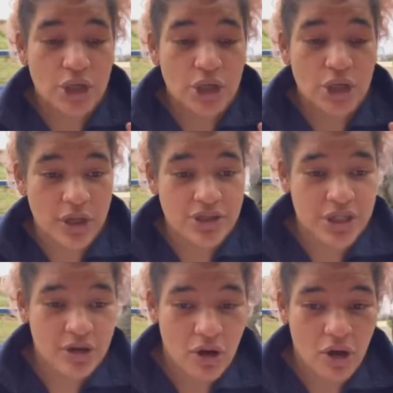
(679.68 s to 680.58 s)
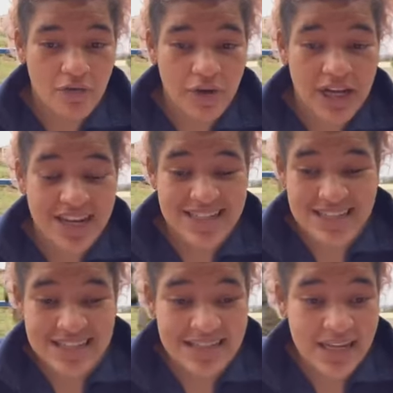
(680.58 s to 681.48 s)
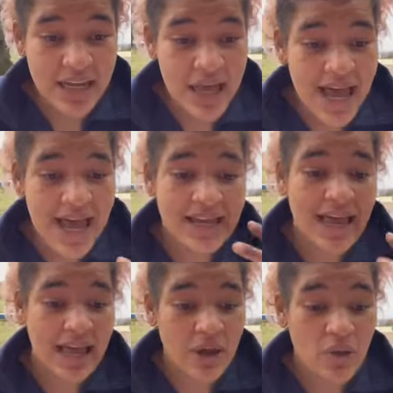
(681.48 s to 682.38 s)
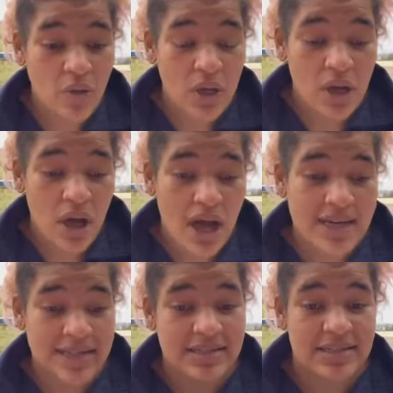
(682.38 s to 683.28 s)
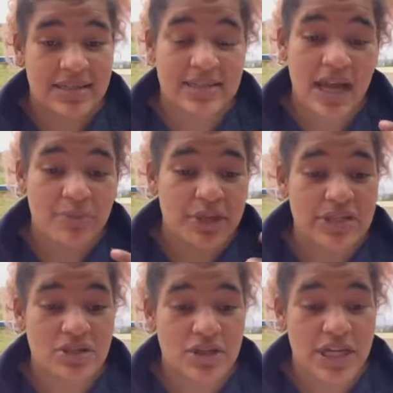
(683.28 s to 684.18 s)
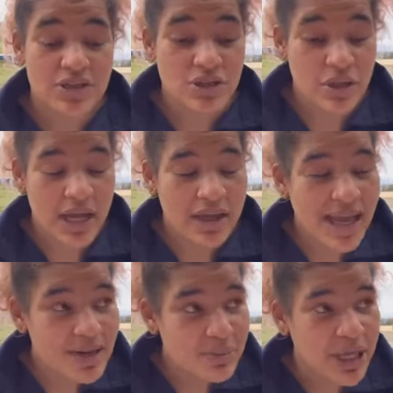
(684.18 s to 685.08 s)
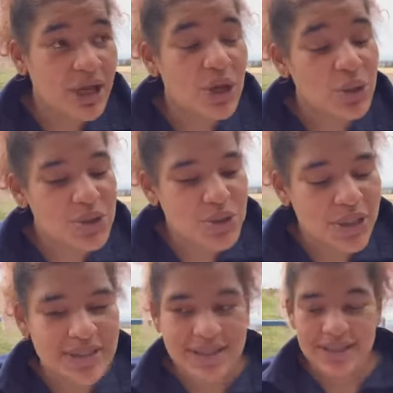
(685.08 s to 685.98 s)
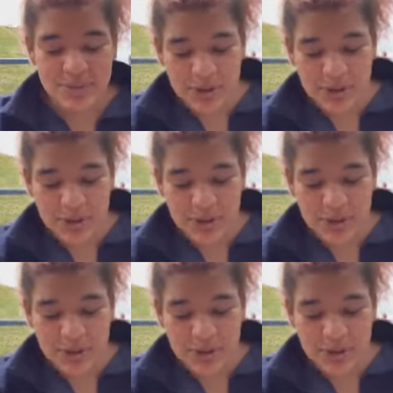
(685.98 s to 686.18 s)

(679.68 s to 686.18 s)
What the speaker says: construction of an identity and how identities can be constructed,